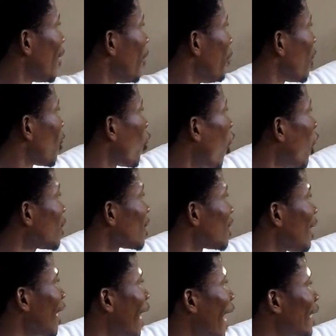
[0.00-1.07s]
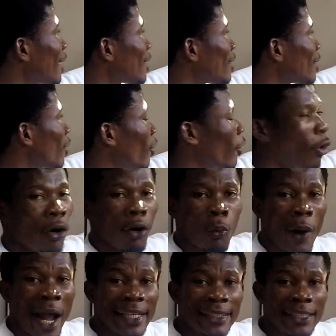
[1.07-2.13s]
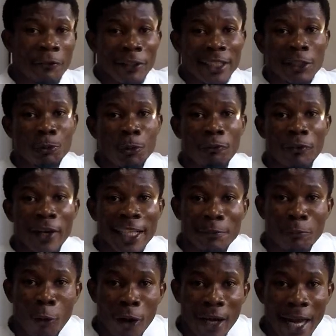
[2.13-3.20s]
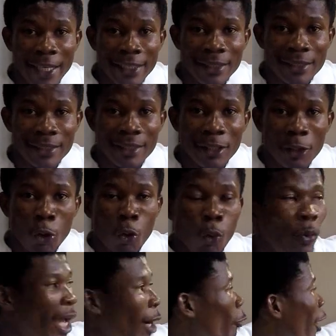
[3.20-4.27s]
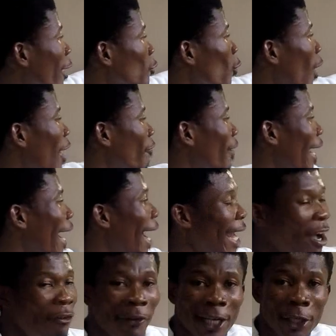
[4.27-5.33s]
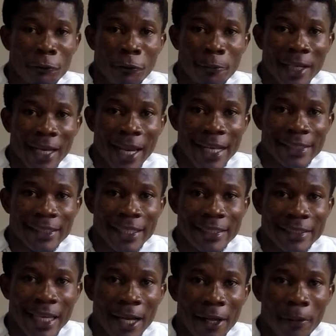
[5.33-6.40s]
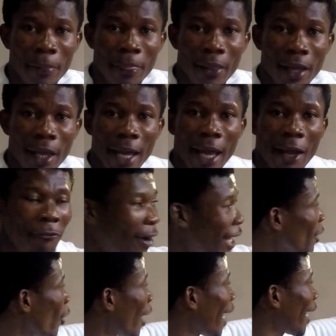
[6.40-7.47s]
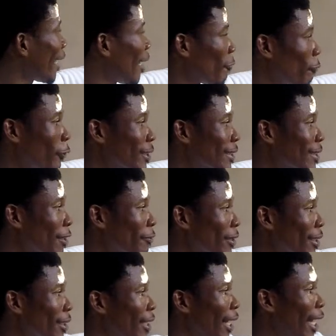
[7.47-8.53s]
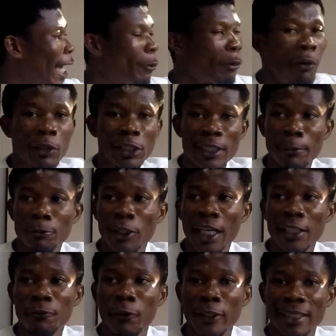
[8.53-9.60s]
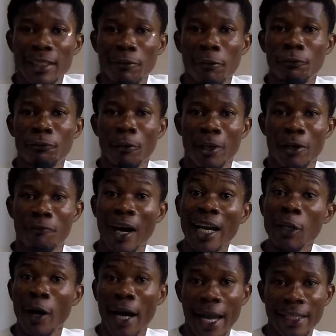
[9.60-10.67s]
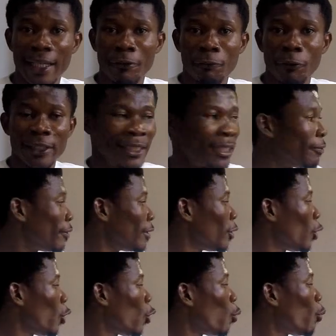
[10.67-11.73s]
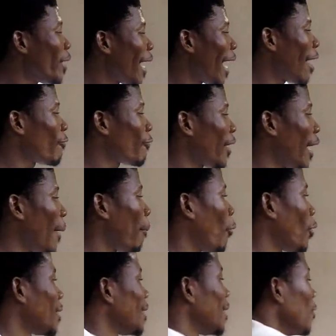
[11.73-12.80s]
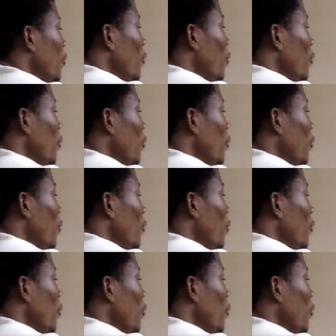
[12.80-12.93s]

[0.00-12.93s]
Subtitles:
Because white surfaces reflect more light, we are going to have a higher value from the light sensor, a value higher than 47. And when we subtract 47 from a value higher than 47, we have a positive